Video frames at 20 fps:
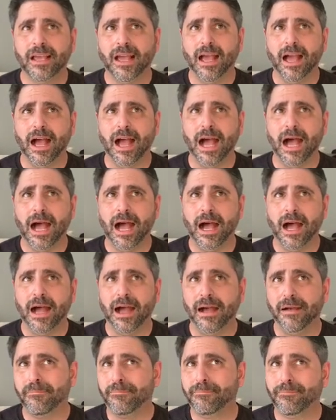
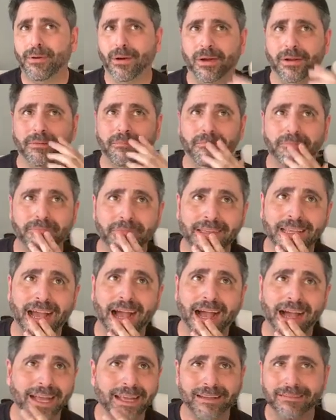But
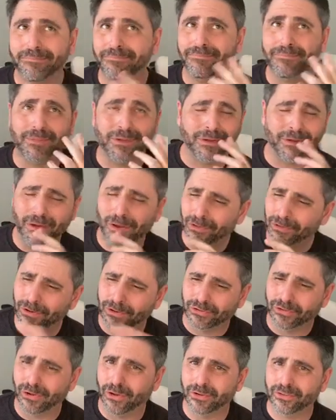yeah, other
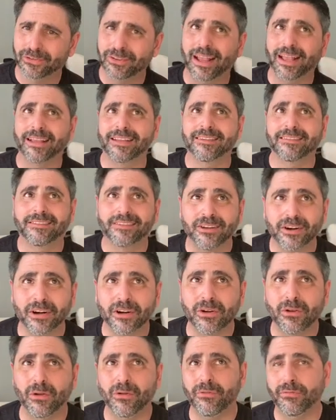songs like
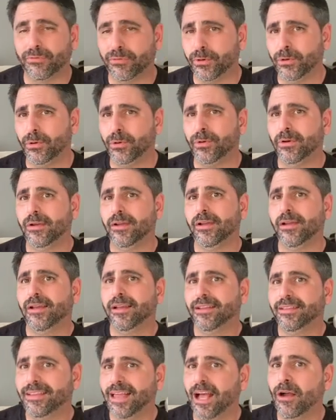Circle Through,
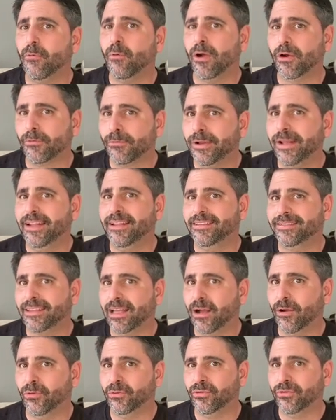that one really
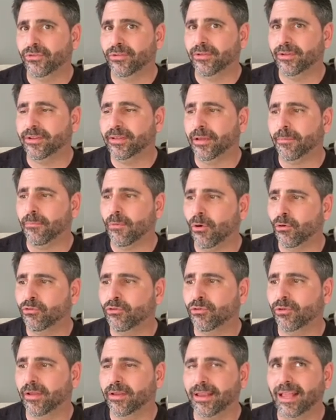sounds
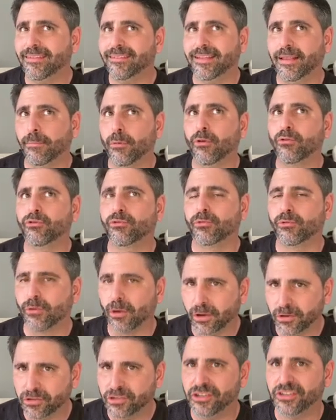that's the most
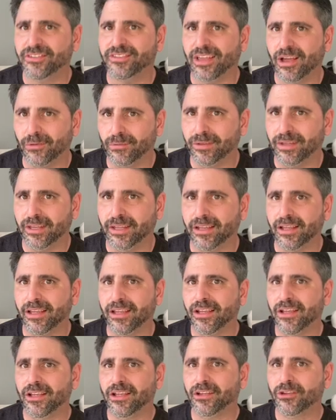grungy sounding
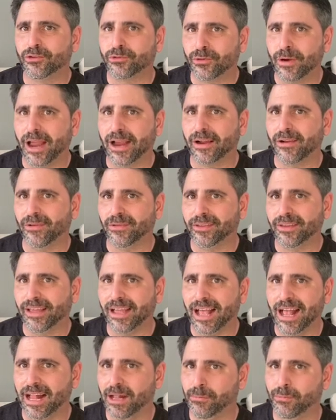track on the
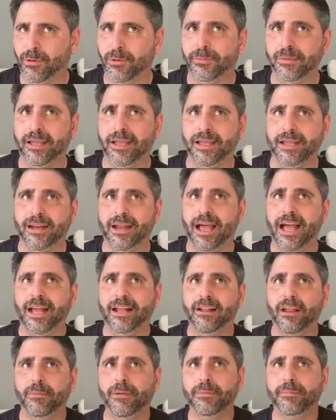album. And I
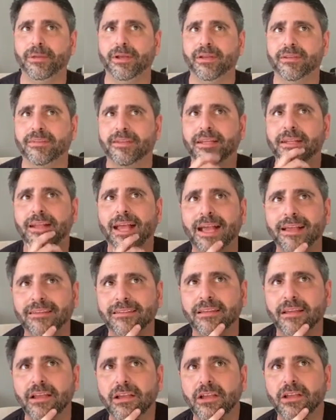love it because it
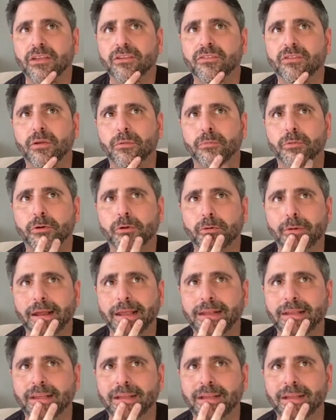has some great